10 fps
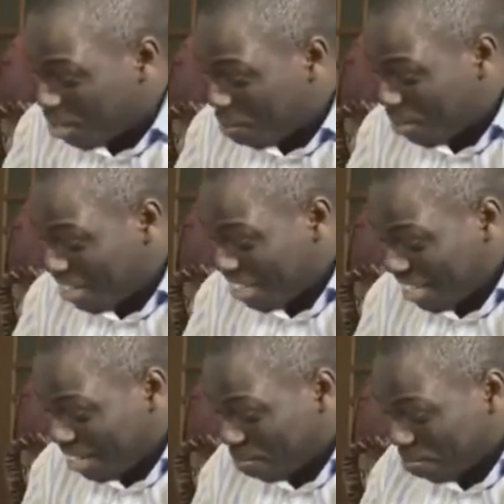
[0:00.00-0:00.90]
them
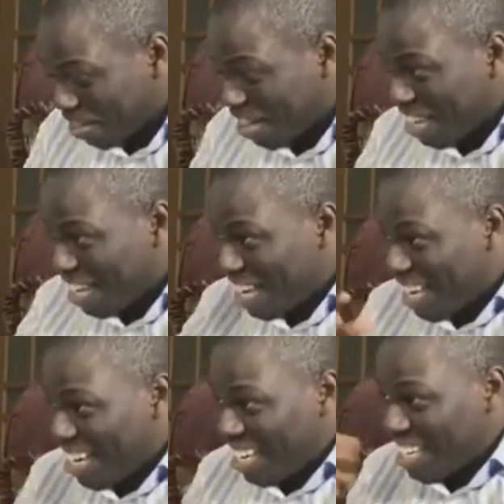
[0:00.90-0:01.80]

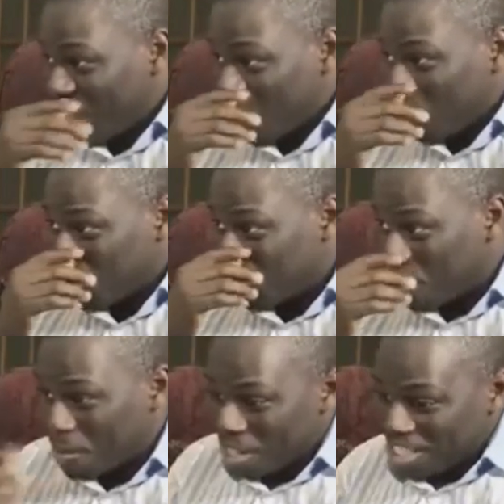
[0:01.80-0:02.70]
in the
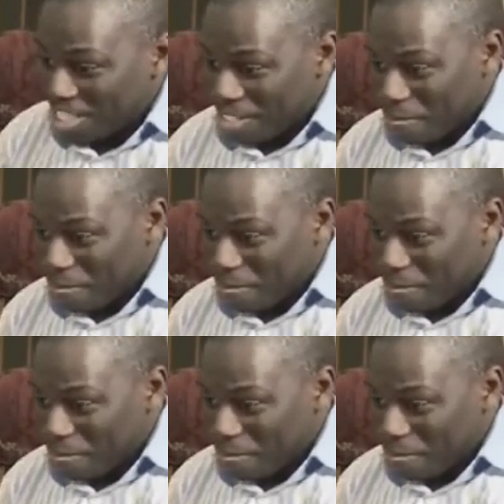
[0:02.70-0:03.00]
opposition party.